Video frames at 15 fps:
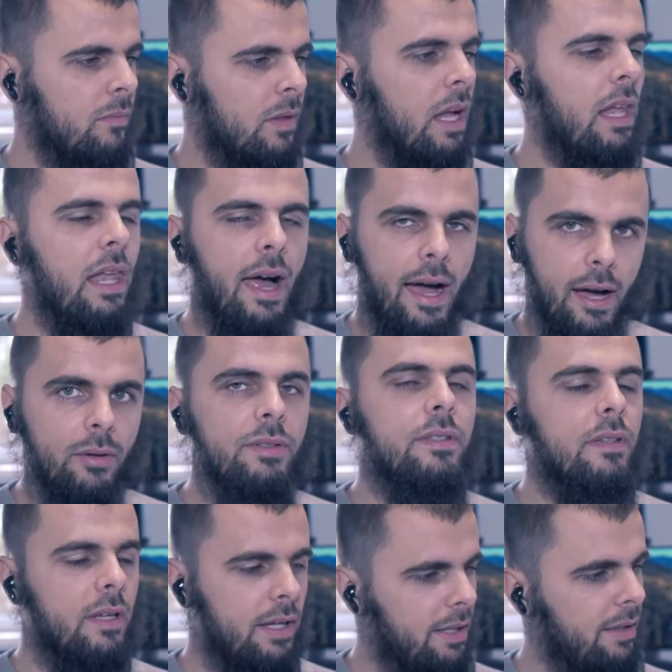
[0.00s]

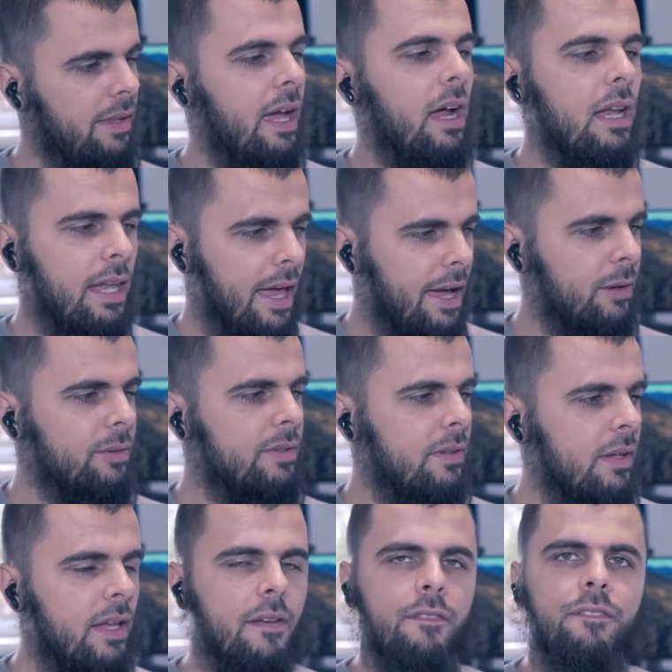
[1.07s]
Loud, they are loud.
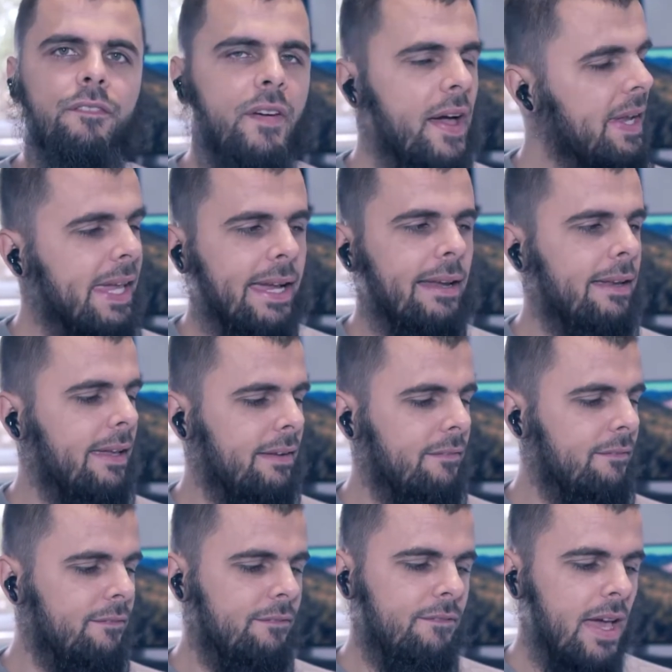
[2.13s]
Very
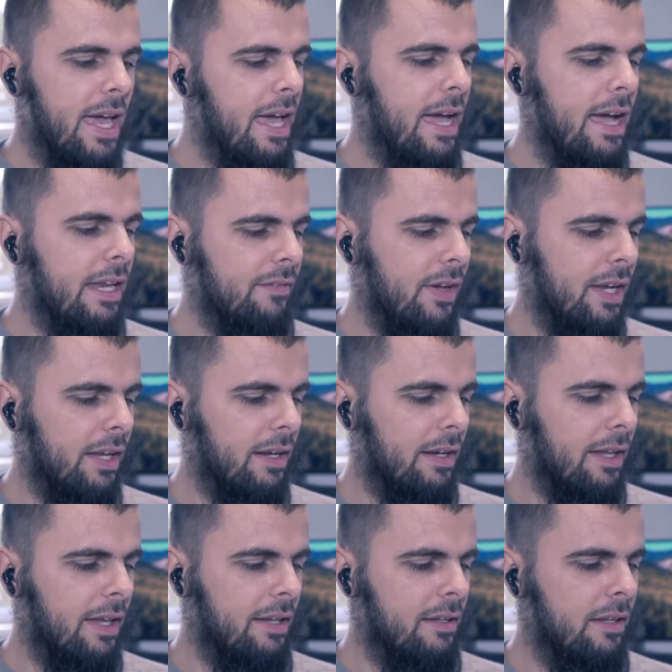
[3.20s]
clean, very
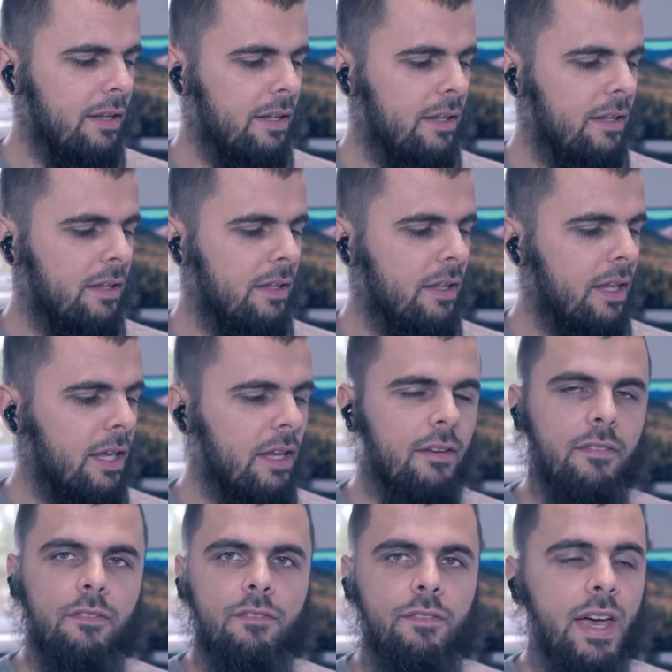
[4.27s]
clean.
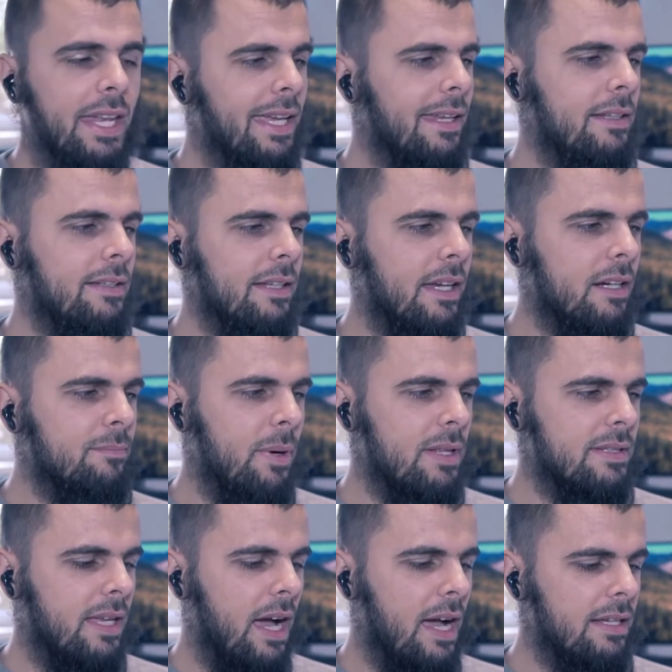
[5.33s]
Very clean
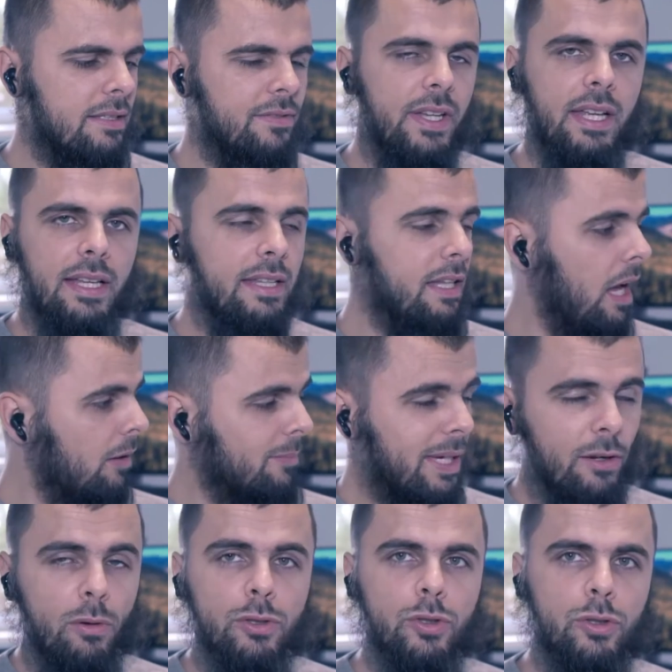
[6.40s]
earbuds, guys, very clean. I'm
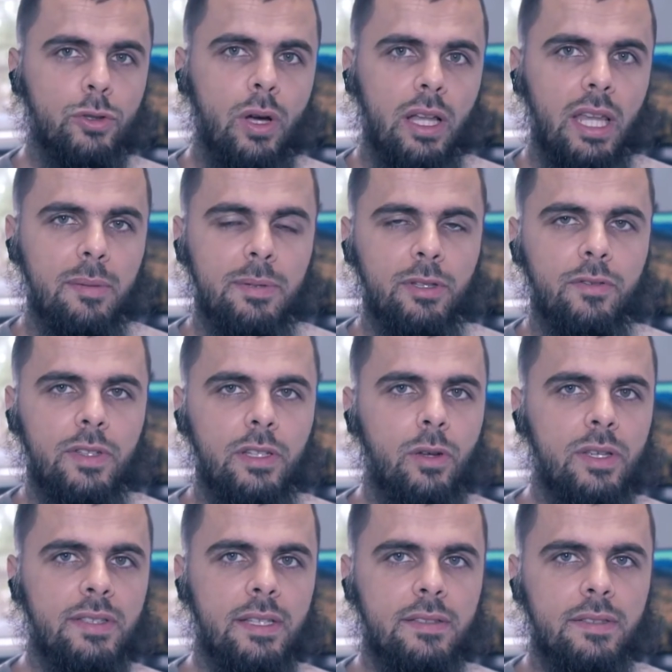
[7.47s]
gonna also do a little bit of the
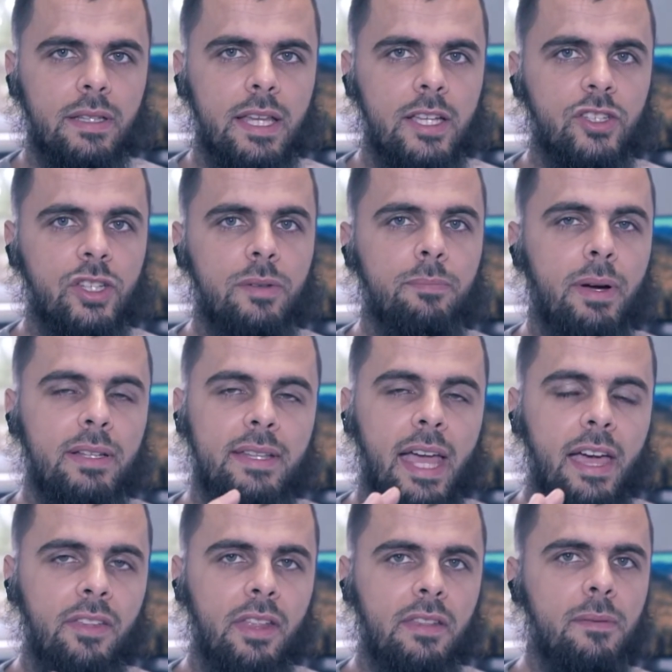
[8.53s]
noise cancellation, but
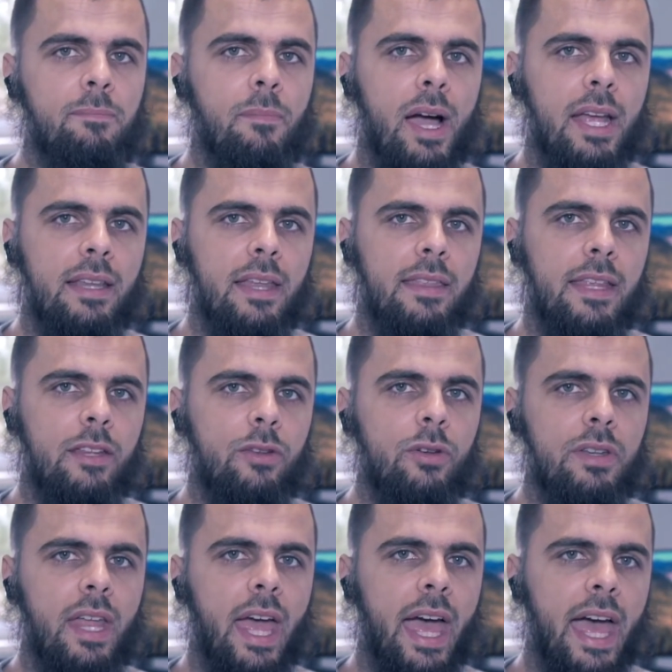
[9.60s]
have it in mind that they
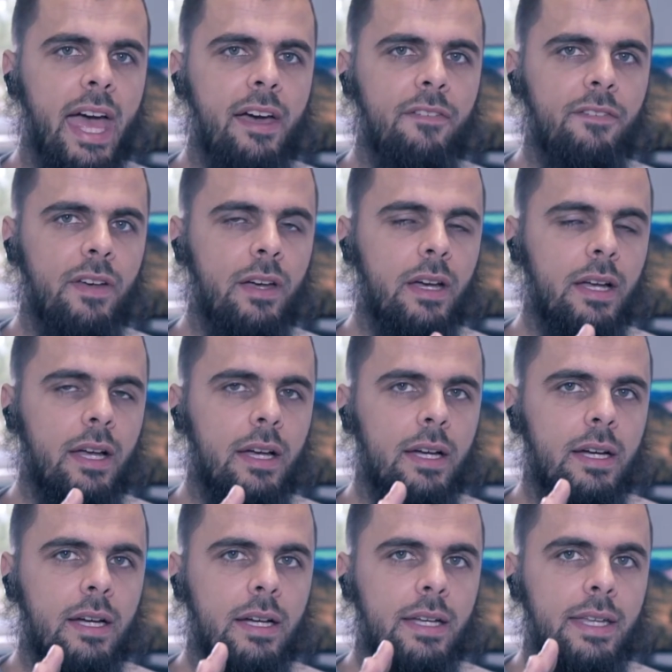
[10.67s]
don't have
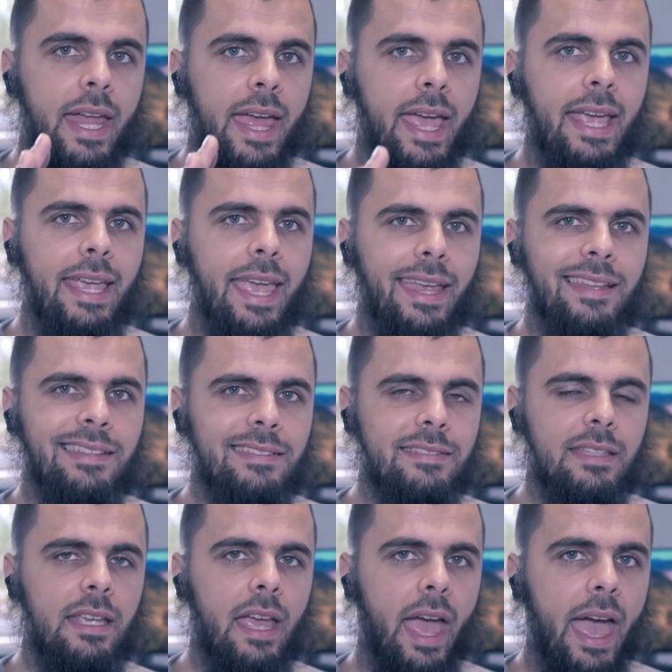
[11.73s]
an
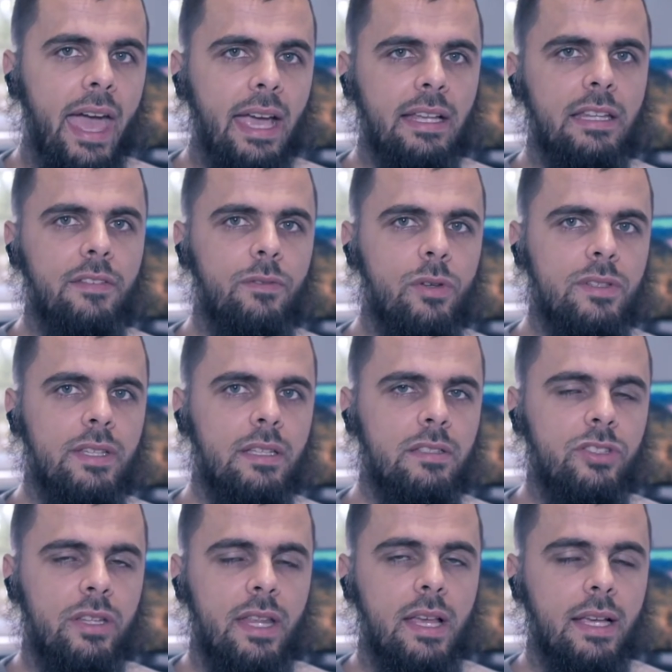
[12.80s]
ANC active noise
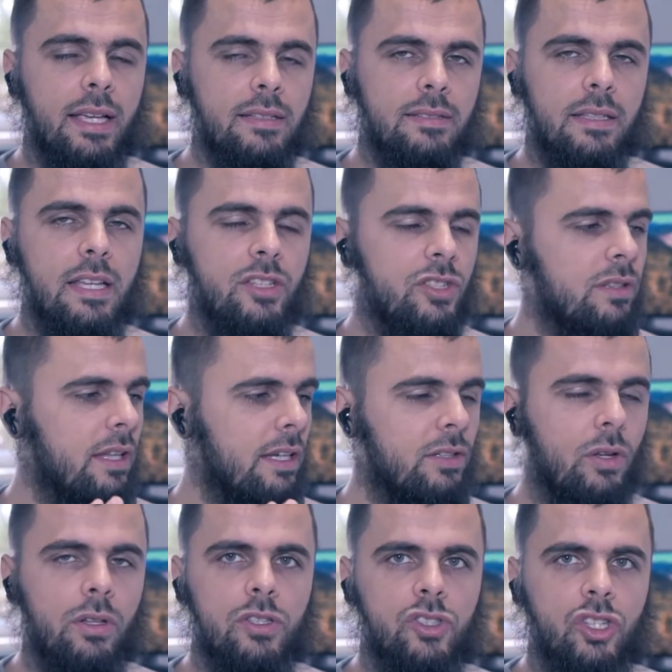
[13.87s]
cancellation
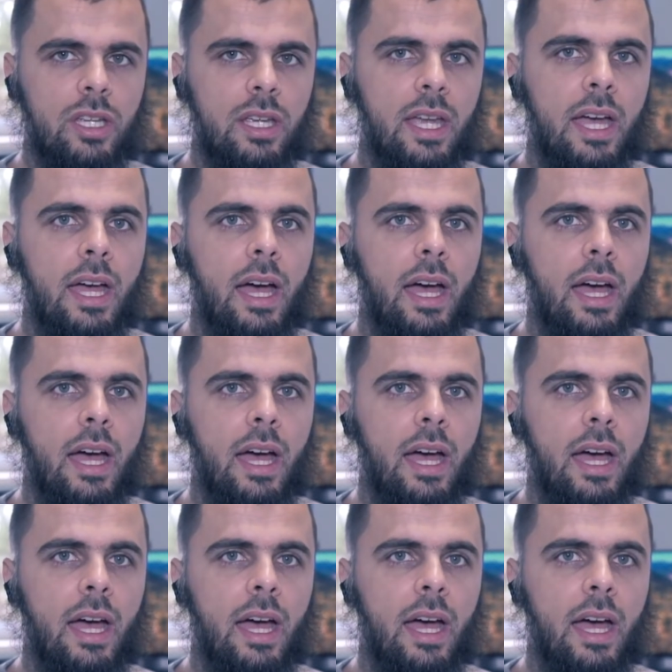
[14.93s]
technology